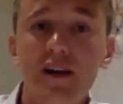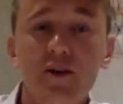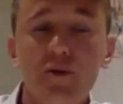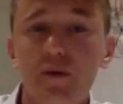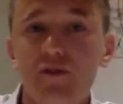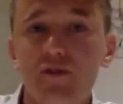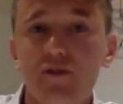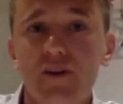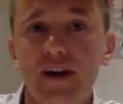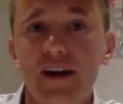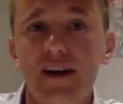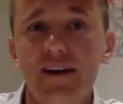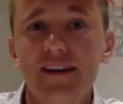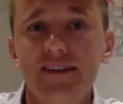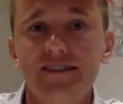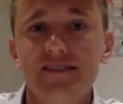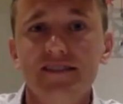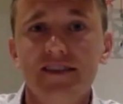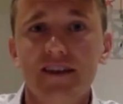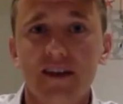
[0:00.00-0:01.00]
You will find
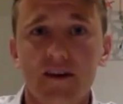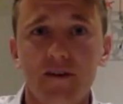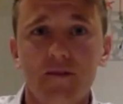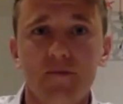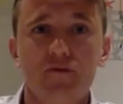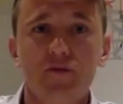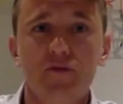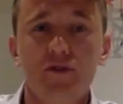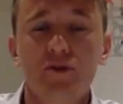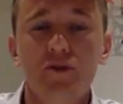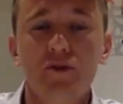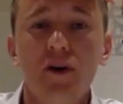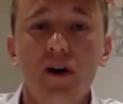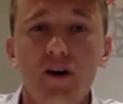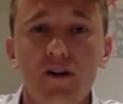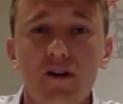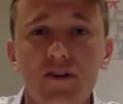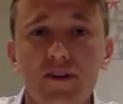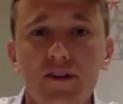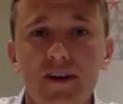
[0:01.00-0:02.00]
it for you
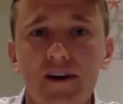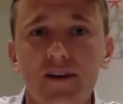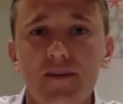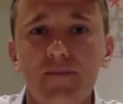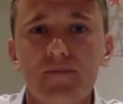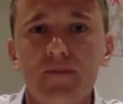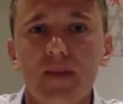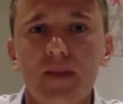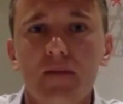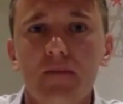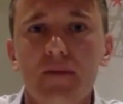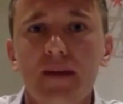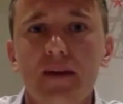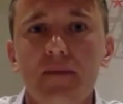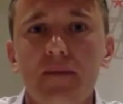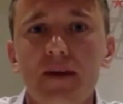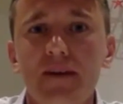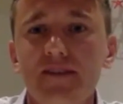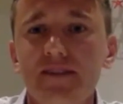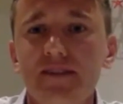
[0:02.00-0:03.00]
on
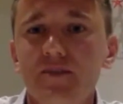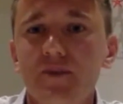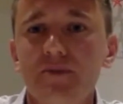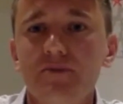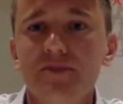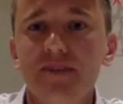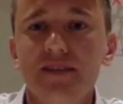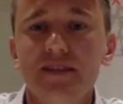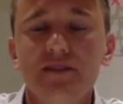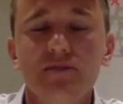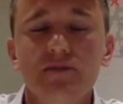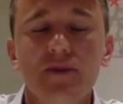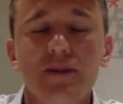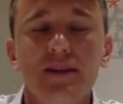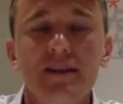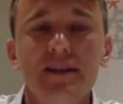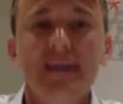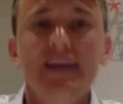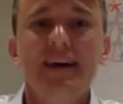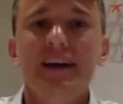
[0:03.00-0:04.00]
Maven's website as
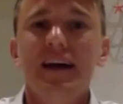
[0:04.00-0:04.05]
well.